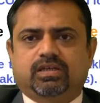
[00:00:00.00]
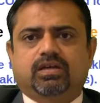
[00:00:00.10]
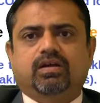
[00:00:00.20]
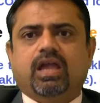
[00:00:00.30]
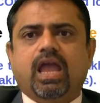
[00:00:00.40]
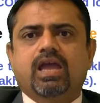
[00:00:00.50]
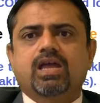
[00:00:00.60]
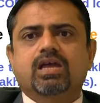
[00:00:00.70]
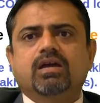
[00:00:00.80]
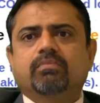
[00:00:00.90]
Okay,
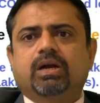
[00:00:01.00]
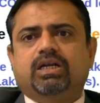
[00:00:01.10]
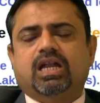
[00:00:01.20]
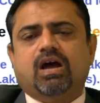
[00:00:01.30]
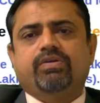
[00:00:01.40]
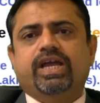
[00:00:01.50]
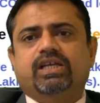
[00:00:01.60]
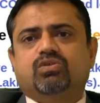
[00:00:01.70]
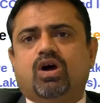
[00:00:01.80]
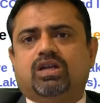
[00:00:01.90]
but now he
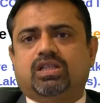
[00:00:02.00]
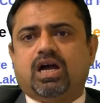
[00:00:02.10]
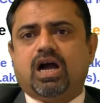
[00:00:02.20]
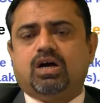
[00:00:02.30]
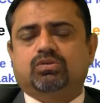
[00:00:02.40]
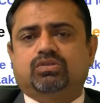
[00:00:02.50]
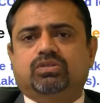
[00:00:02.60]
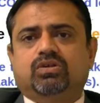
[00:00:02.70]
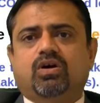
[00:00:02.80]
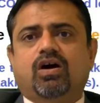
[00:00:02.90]
has got the
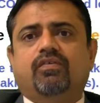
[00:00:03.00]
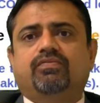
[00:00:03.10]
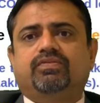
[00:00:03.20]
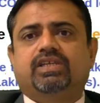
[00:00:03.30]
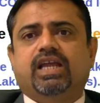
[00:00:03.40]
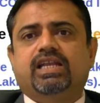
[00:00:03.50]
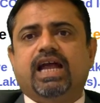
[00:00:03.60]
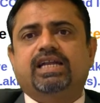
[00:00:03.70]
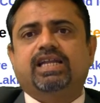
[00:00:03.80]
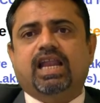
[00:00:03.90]
house of say
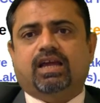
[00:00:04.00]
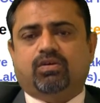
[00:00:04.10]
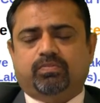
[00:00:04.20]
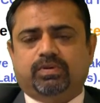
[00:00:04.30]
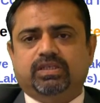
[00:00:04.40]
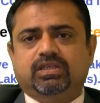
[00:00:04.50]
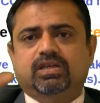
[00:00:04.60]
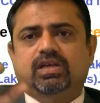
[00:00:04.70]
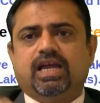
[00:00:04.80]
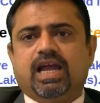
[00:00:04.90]
90 lakh rupees
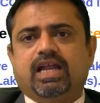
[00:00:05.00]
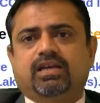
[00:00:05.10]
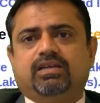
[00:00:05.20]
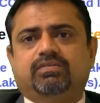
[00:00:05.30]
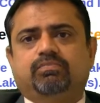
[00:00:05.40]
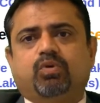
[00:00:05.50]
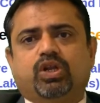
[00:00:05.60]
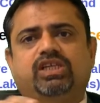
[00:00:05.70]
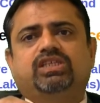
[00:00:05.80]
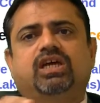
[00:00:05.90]
and
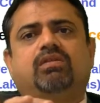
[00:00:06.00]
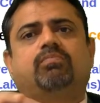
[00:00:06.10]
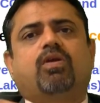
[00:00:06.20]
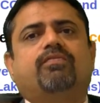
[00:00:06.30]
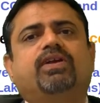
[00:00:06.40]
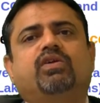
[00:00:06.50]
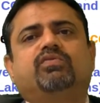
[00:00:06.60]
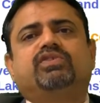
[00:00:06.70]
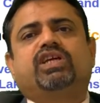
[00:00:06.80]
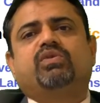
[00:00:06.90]
potential profit of
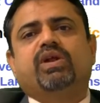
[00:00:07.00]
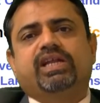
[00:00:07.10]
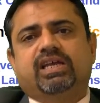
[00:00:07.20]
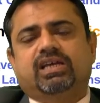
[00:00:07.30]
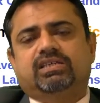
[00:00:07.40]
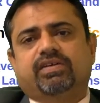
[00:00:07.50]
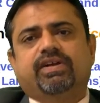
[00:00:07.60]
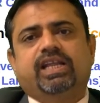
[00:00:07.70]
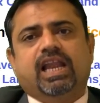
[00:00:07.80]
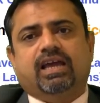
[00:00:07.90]
say
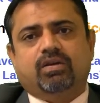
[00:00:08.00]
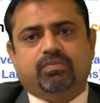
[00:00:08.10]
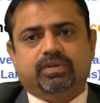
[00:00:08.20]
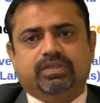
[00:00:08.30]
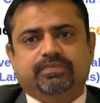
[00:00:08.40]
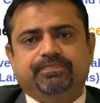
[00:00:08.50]
70 lakh rupees.